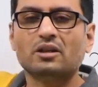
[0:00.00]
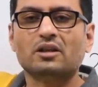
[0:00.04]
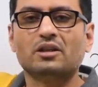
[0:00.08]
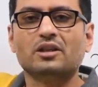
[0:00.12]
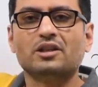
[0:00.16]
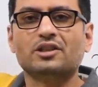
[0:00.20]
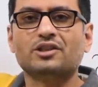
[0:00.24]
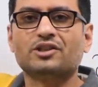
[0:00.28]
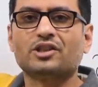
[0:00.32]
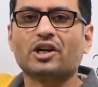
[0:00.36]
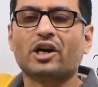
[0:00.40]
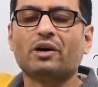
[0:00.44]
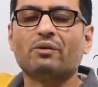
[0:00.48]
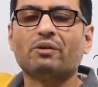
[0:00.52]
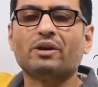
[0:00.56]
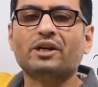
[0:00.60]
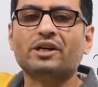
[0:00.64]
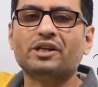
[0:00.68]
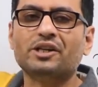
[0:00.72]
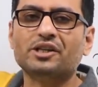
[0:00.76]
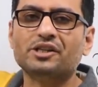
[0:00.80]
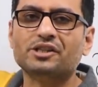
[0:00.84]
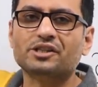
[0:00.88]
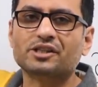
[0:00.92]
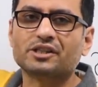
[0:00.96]
In Java,
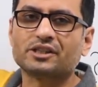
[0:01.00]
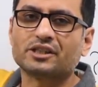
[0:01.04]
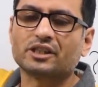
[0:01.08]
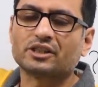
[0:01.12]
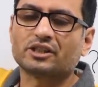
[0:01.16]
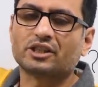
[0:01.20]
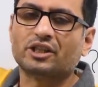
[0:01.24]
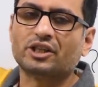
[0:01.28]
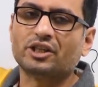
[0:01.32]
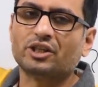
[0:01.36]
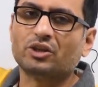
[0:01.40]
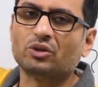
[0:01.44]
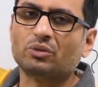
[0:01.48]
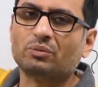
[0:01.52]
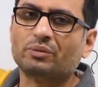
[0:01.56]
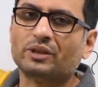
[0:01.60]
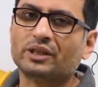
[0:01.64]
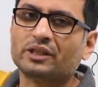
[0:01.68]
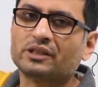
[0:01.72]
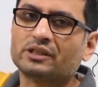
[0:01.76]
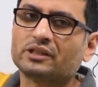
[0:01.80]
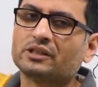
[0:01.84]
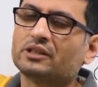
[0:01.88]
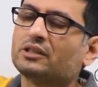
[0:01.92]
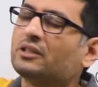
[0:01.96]
integers are 32
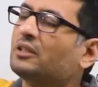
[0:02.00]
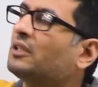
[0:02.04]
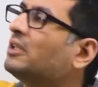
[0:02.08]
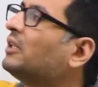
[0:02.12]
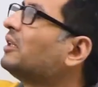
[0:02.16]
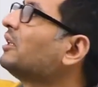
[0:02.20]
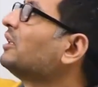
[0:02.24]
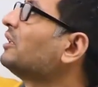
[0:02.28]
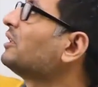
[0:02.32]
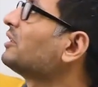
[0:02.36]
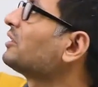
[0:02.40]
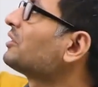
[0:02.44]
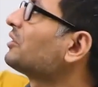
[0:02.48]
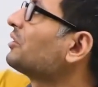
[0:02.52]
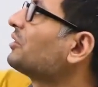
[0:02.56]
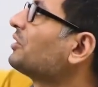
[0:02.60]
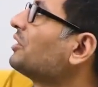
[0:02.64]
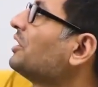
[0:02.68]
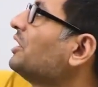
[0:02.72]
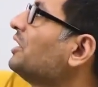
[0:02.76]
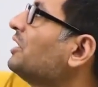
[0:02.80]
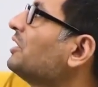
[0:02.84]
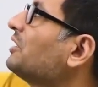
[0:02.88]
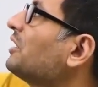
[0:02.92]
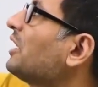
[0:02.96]
bits. So
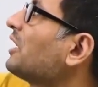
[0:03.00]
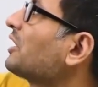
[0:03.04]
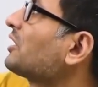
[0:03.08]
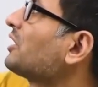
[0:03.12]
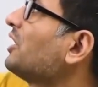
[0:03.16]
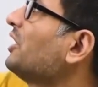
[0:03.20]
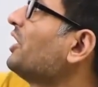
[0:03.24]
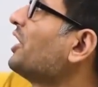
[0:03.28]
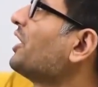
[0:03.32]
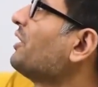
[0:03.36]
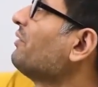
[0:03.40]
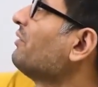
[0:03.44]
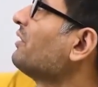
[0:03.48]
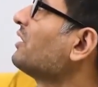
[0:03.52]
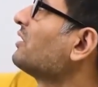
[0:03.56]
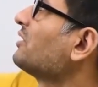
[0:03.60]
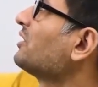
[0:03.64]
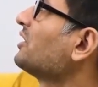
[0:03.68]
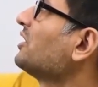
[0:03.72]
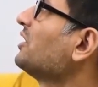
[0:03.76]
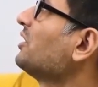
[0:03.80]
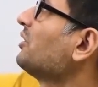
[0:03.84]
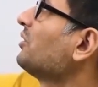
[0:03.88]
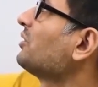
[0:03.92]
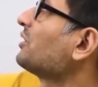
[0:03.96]
these are 31
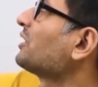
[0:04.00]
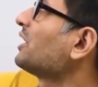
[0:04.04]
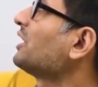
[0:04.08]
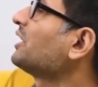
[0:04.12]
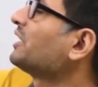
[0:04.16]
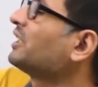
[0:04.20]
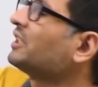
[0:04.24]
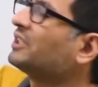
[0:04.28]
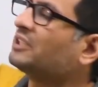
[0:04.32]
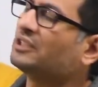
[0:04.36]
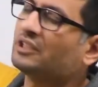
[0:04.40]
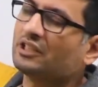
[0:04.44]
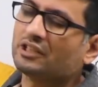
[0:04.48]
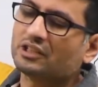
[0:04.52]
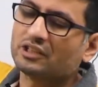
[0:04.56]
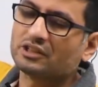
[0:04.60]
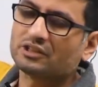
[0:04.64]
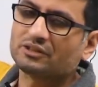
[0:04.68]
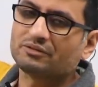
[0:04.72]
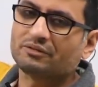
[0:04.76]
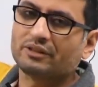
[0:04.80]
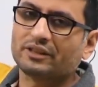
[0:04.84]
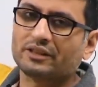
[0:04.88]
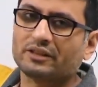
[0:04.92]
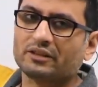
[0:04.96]
zeros and then there is
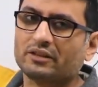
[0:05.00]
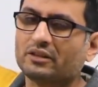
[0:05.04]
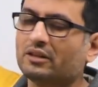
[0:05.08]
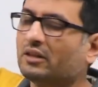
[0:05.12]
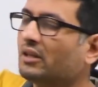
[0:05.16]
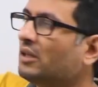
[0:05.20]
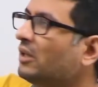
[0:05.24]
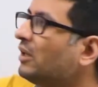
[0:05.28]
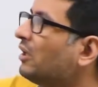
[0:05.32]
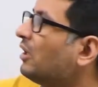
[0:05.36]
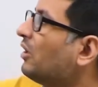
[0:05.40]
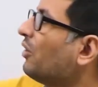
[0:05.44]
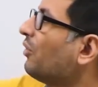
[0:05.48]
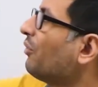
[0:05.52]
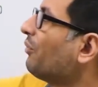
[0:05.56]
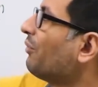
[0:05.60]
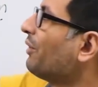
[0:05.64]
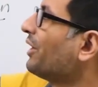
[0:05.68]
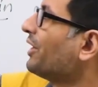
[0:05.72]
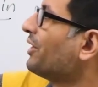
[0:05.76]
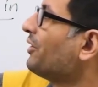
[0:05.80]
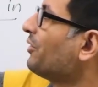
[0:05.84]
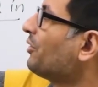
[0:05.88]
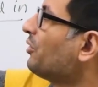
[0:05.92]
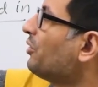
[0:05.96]
a 1.
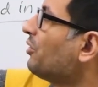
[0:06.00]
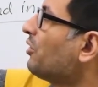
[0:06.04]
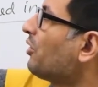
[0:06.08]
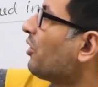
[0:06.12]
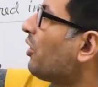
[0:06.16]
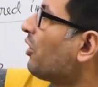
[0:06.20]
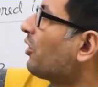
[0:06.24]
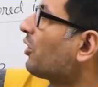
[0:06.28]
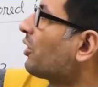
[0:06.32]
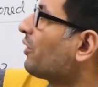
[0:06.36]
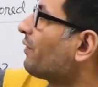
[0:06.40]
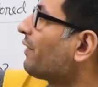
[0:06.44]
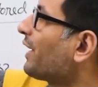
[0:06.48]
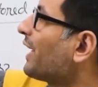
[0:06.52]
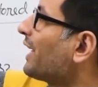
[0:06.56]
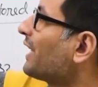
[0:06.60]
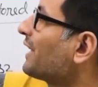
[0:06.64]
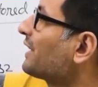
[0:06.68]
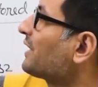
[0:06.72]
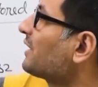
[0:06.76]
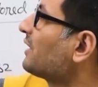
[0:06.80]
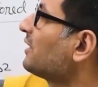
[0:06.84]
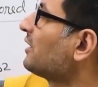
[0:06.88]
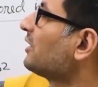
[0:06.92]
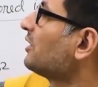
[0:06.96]
When you do NOT of
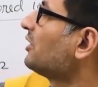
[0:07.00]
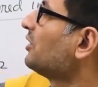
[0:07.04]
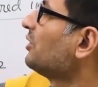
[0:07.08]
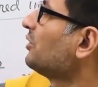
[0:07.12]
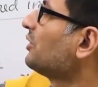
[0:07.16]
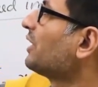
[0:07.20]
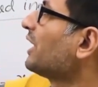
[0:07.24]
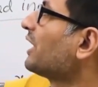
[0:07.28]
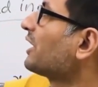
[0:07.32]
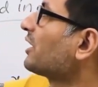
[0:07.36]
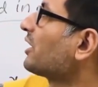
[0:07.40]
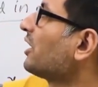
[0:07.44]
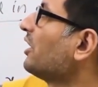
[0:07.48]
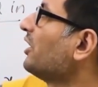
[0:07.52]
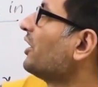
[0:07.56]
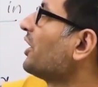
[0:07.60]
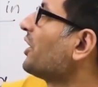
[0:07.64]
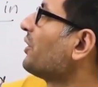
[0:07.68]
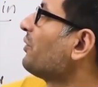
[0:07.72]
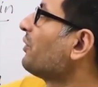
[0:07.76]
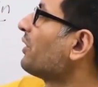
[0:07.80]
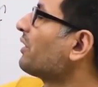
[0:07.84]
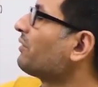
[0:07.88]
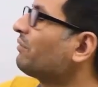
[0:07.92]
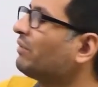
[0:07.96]
x, you get
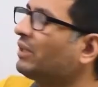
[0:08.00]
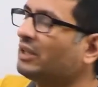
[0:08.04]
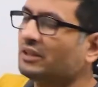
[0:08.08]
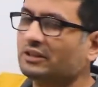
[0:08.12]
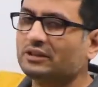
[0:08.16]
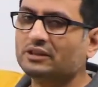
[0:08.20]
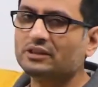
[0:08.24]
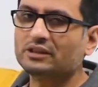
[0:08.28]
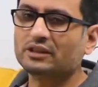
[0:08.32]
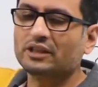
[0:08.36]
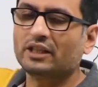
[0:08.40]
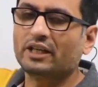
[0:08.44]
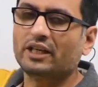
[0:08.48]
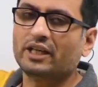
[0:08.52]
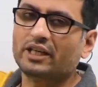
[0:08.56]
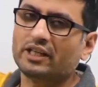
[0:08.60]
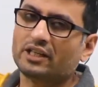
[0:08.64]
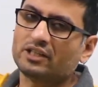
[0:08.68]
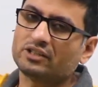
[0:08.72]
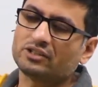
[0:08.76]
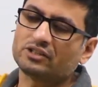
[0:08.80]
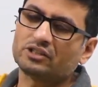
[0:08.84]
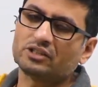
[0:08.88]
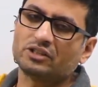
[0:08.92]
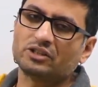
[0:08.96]
31 ones and
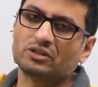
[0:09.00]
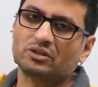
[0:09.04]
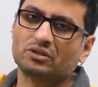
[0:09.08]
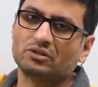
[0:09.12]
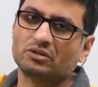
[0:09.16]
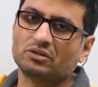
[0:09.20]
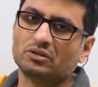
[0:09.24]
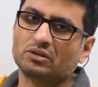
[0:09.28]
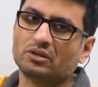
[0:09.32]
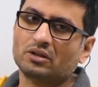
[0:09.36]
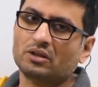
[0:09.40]
a 0.